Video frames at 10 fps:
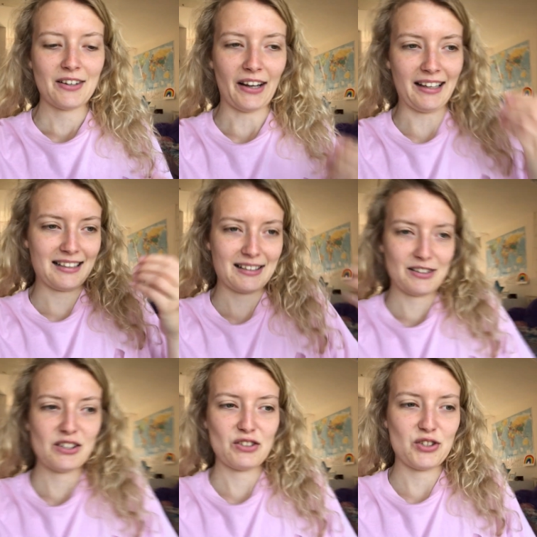like
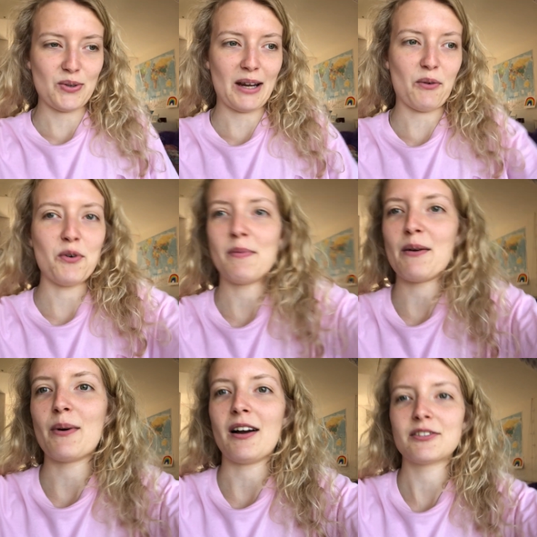doing all of my
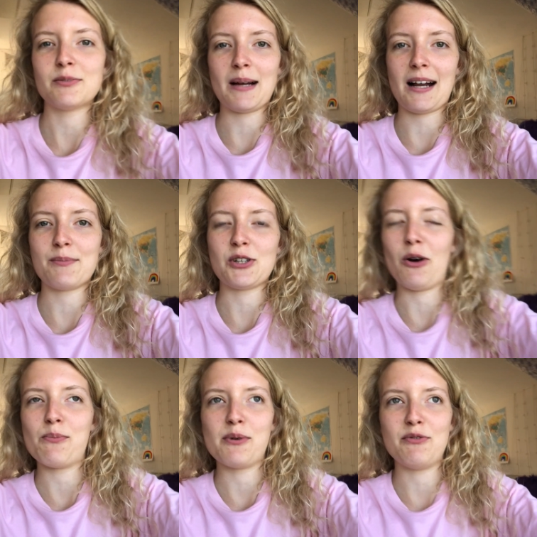work from my
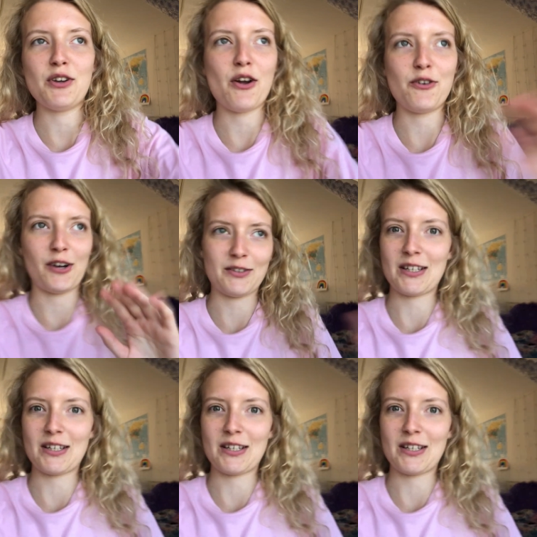laptop with no kind of